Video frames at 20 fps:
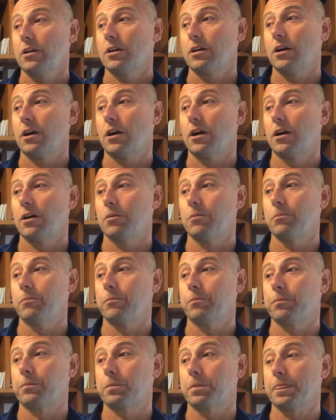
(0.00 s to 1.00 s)

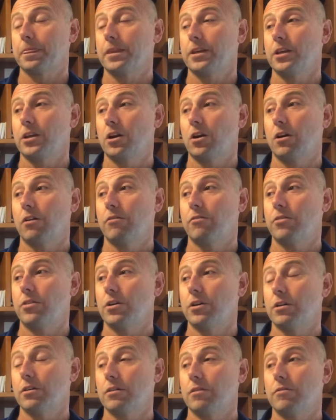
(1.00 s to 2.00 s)

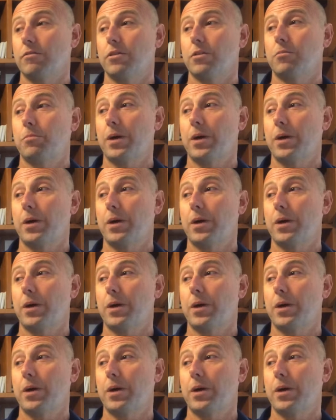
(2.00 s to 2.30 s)
the